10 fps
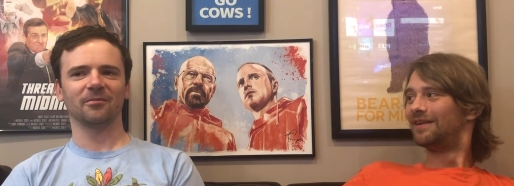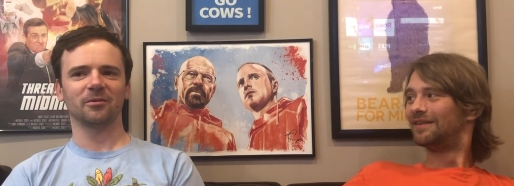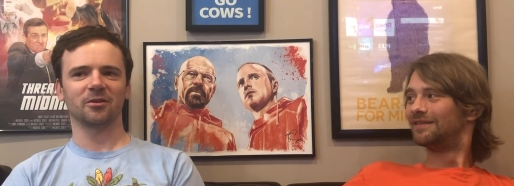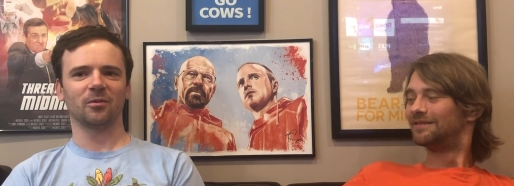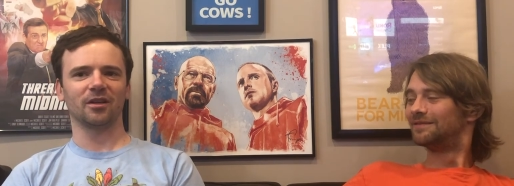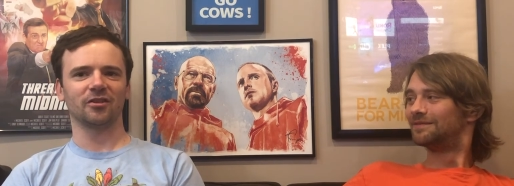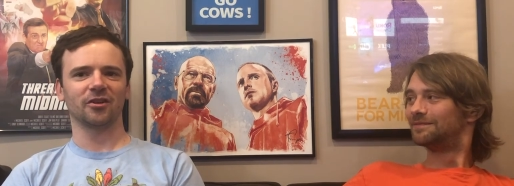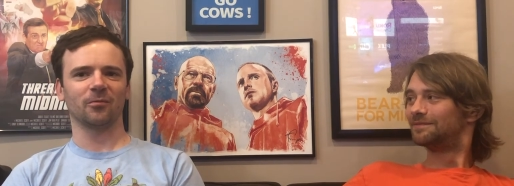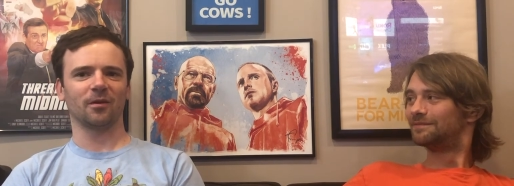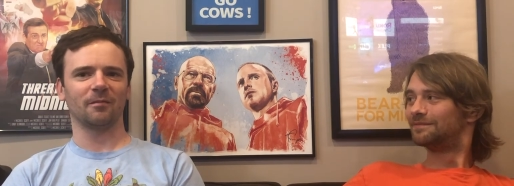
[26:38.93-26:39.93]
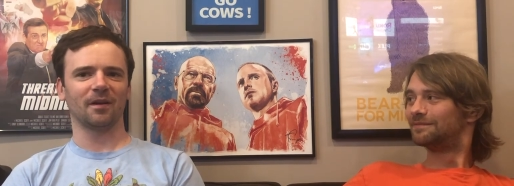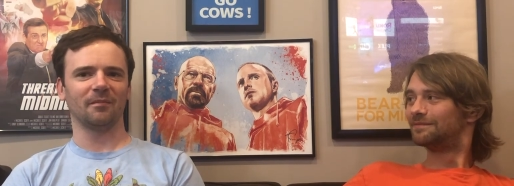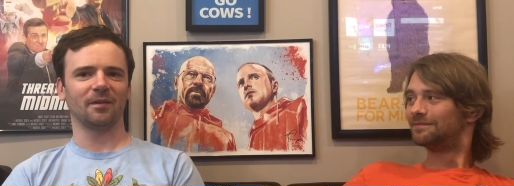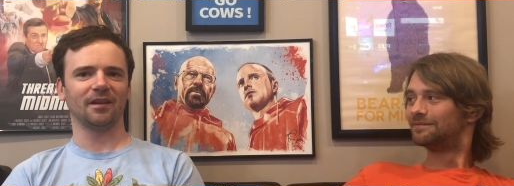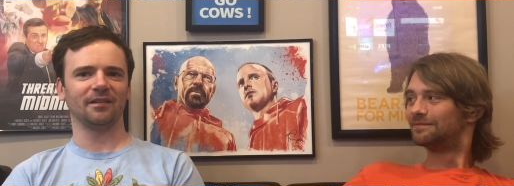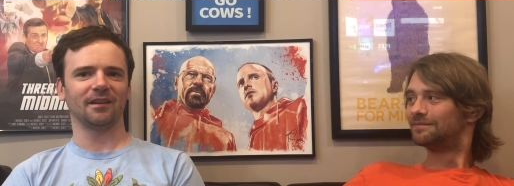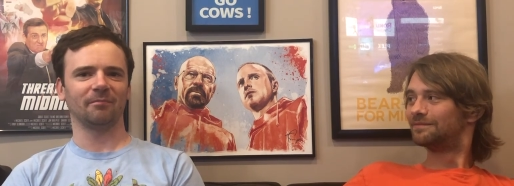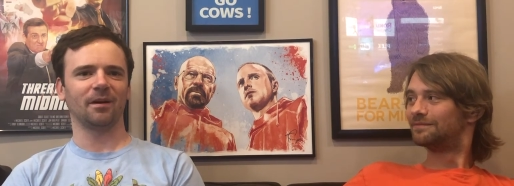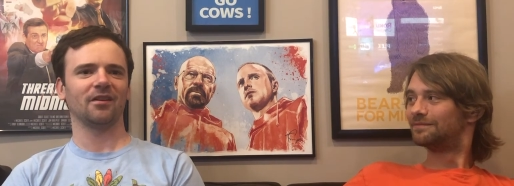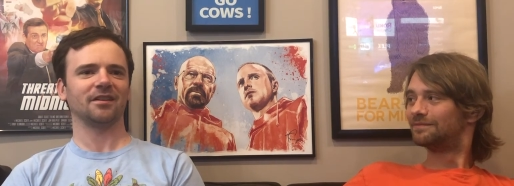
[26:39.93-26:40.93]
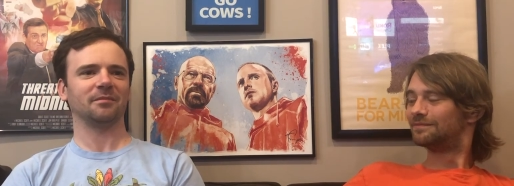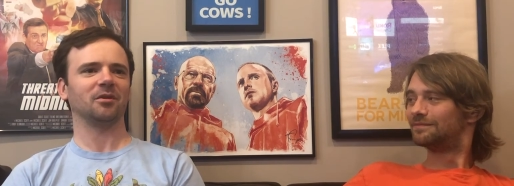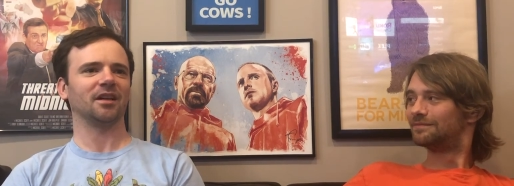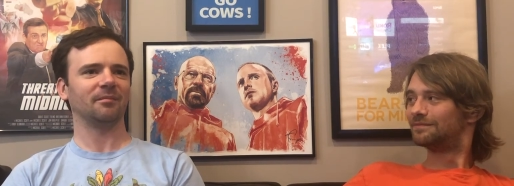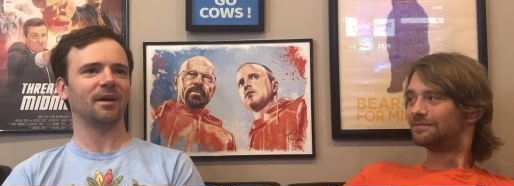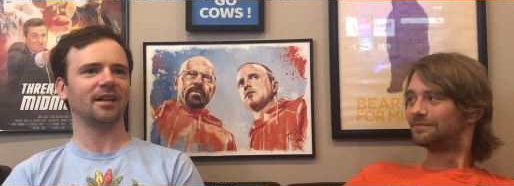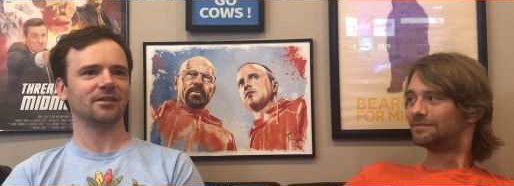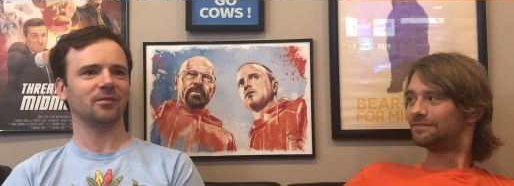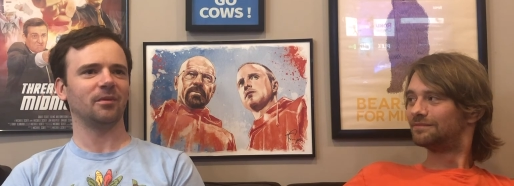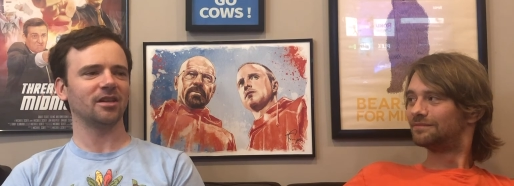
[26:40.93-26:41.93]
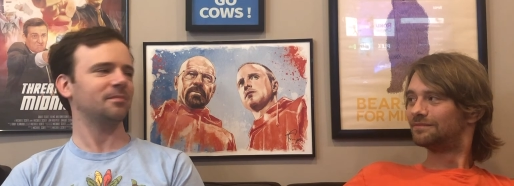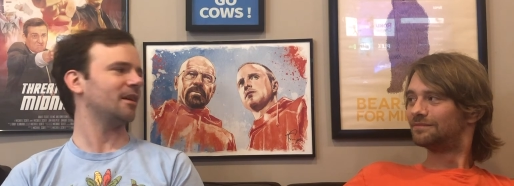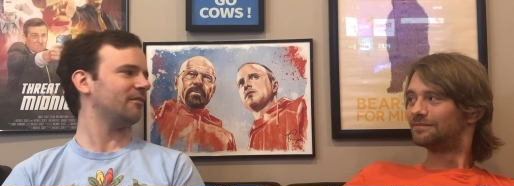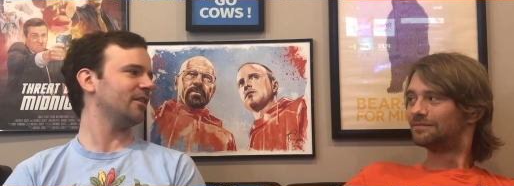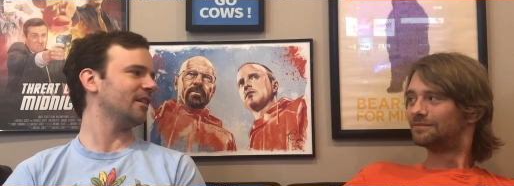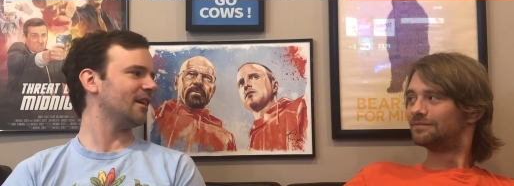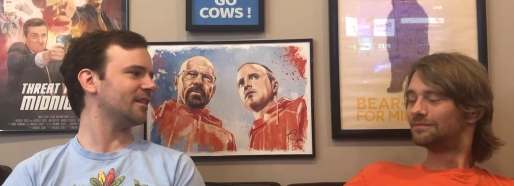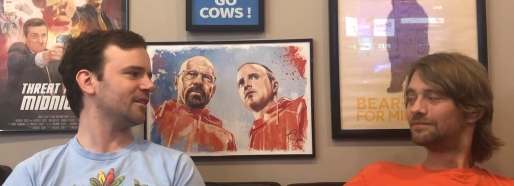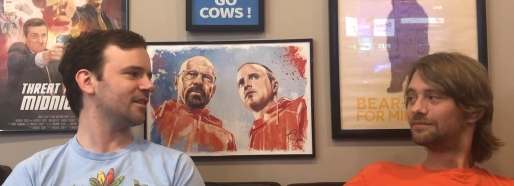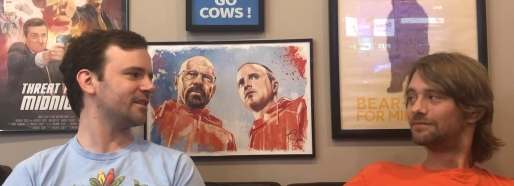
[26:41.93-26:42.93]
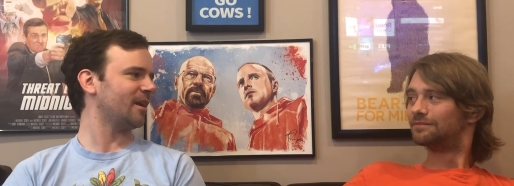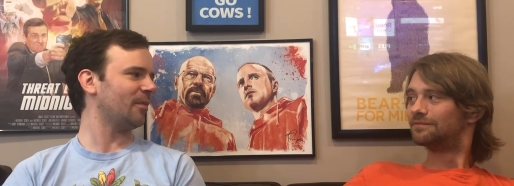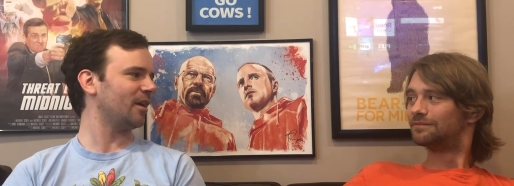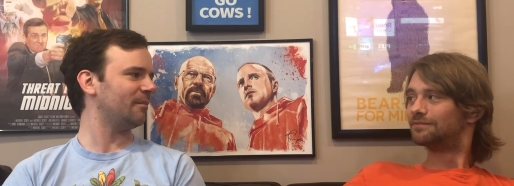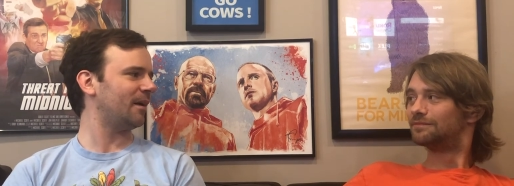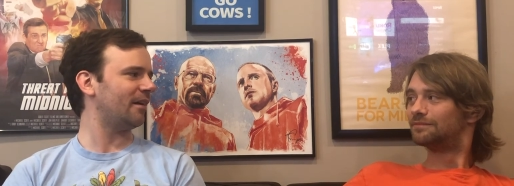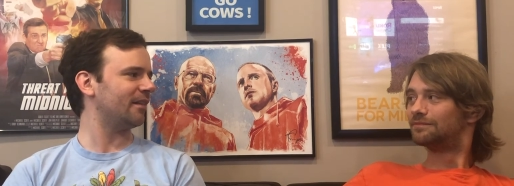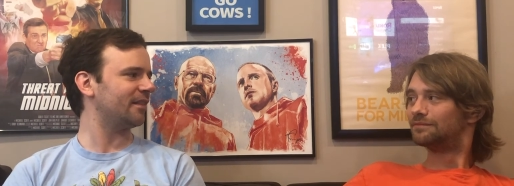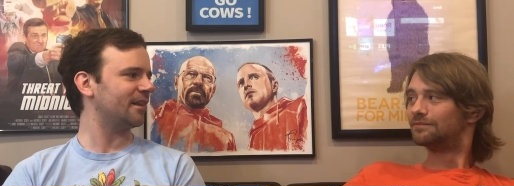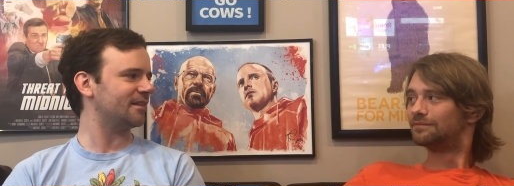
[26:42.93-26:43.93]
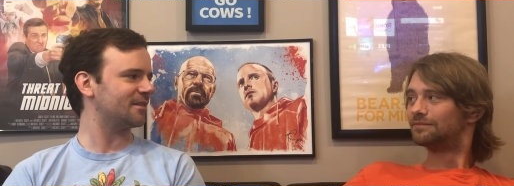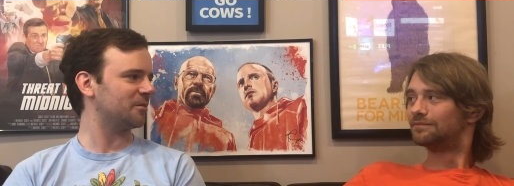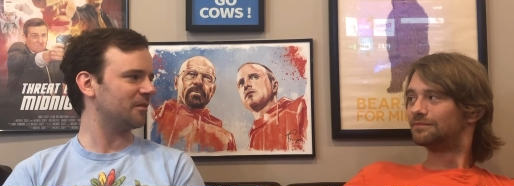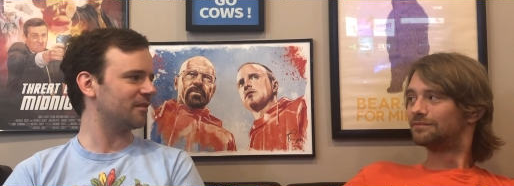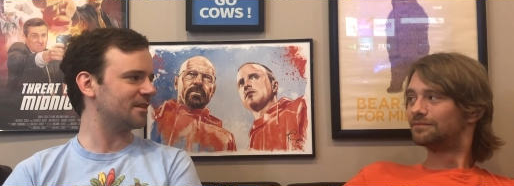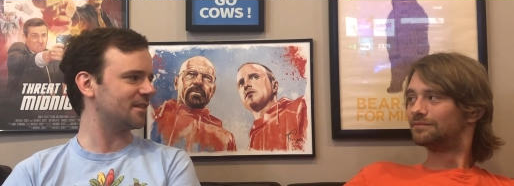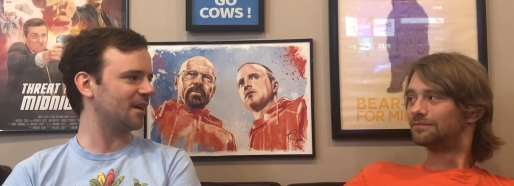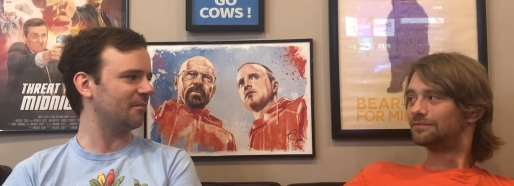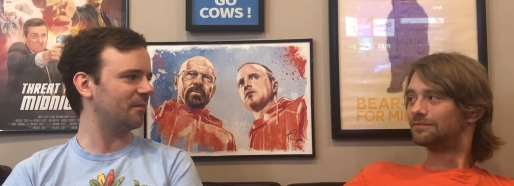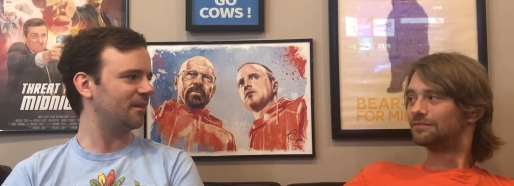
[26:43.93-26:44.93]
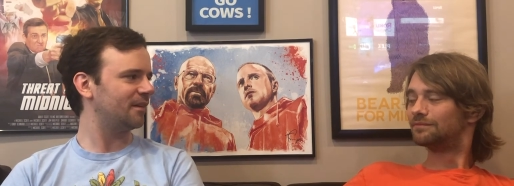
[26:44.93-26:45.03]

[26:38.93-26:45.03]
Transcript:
Speaker 1: was quite sure what made me compare it to Breaking Bad so much, but I feel like there is something about it that's sort of the same.